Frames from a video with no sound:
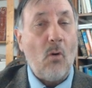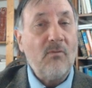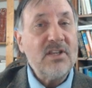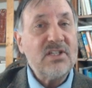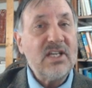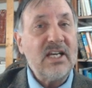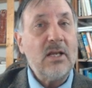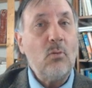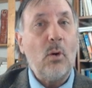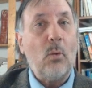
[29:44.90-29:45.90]
over the
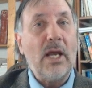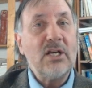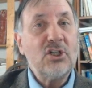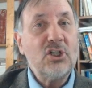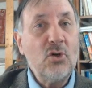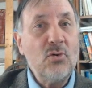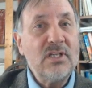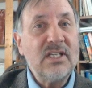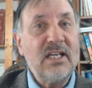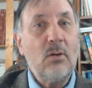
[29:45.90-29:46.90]
city, we went to
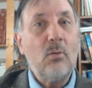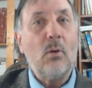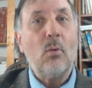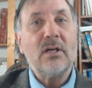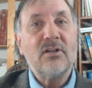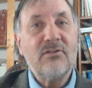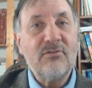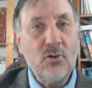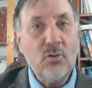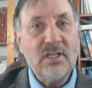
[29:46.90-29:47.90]
the city, we went
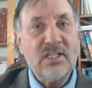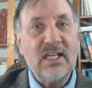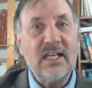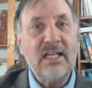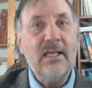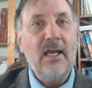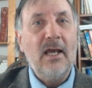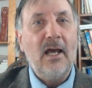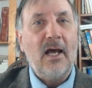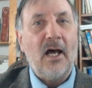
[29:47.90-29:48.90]
through the city,
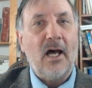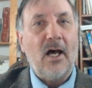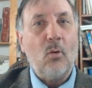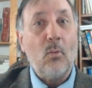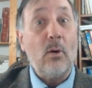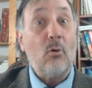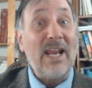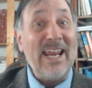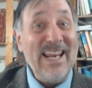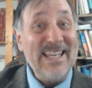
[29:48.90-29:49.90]
uh, we
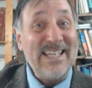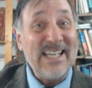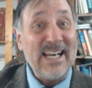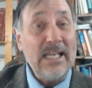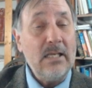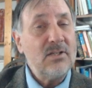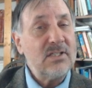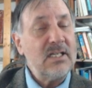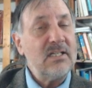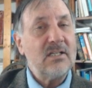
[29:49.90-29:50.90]
were in the city,
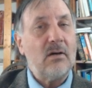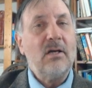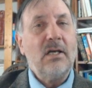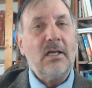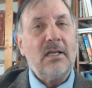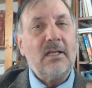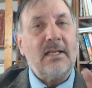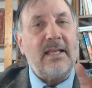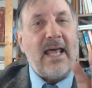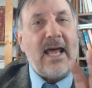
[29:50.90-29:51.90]
you see. So,
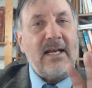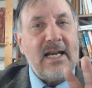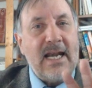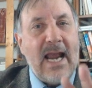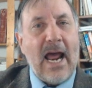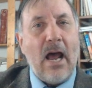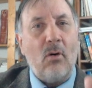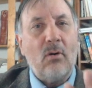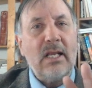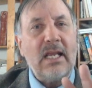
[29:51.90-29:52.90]
that
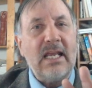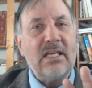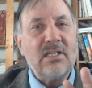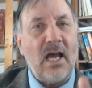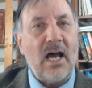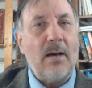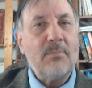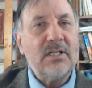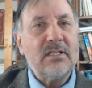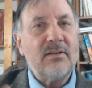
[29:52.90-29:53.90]
noun is the
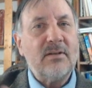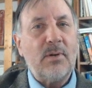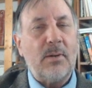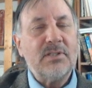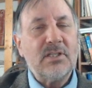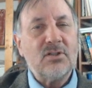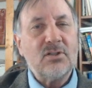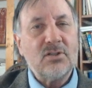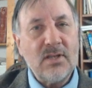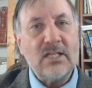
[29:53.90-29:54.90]
object of the
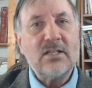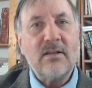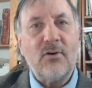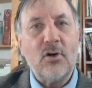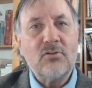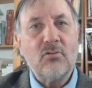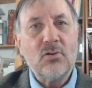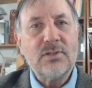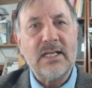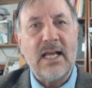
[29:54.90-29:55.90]
preposition. So these are the various
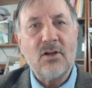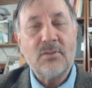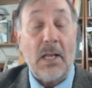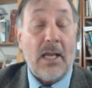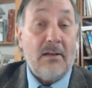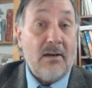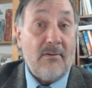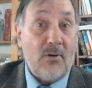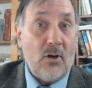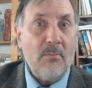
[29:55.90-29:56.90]
roles that nouns play, and
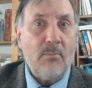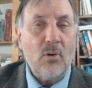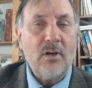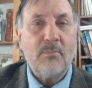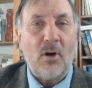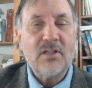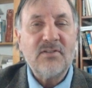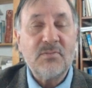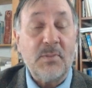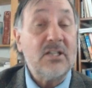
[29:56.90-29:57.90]
they're very important
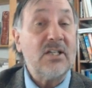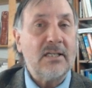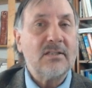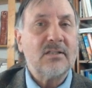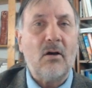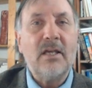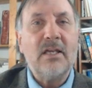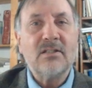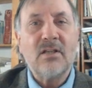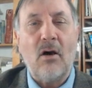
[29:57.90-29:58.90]
parts of speech, as
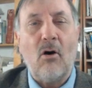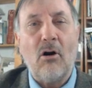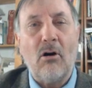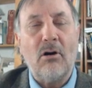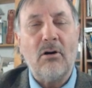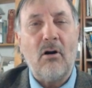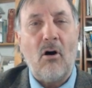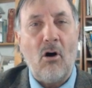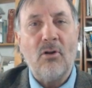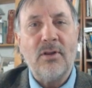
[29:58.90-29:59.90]
as are
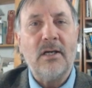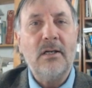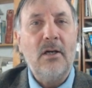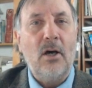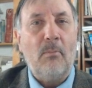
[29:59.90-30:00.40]
all the